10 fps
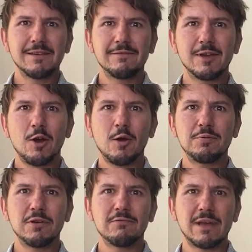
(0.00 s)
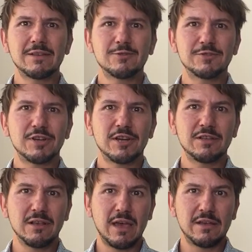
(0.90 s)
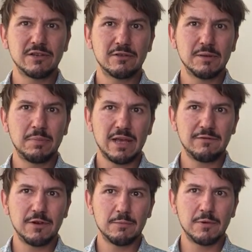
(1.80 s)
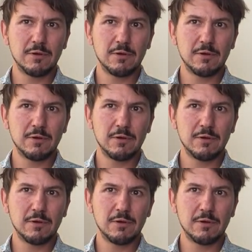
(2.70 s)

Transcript: we hope you're ready to start engaging on the platform,